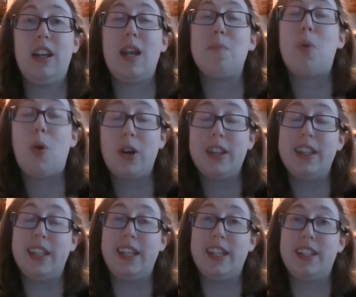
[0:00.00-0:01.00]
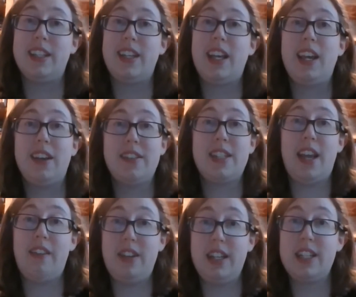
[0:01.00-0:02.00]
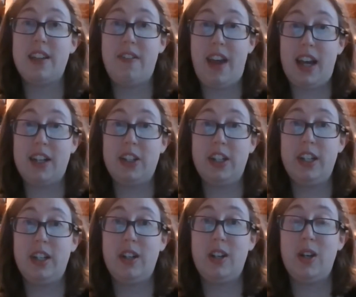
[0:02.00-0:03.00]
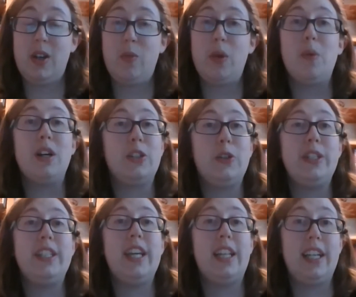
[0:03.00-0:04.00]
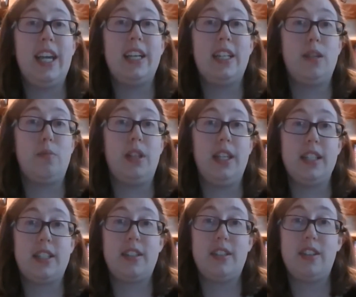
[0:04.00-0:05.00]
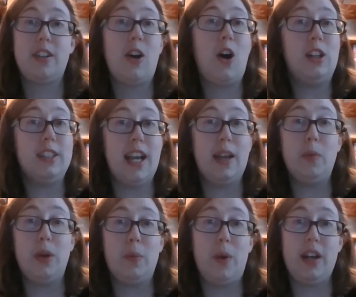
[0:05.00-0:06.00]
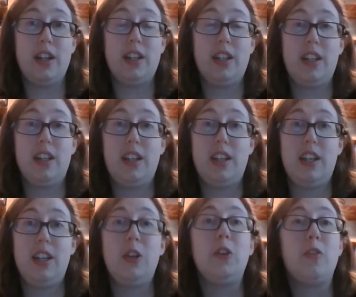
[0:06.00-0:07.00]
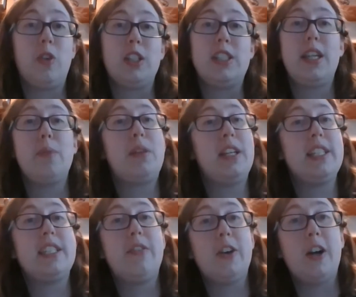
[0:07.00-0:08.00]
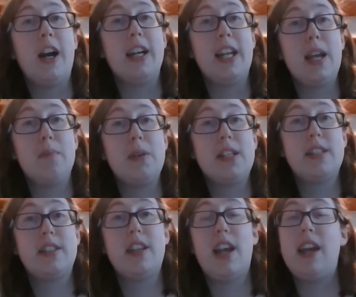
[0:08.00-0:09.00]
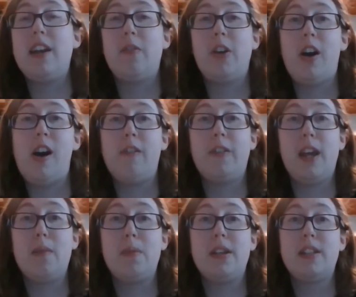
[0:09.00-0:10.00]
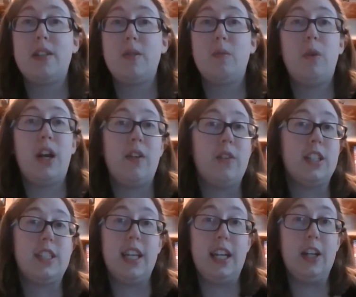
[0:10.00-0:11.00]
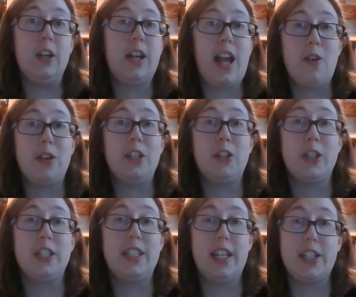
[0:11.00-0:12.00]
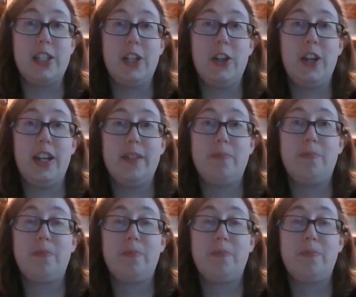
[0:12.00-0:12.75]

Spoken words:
Importantly, if safety is a factor, we want you to delegate to the police. Call 911. University police if you're on campus, and if you're off campus, whatever city or county jurisdiction you're in.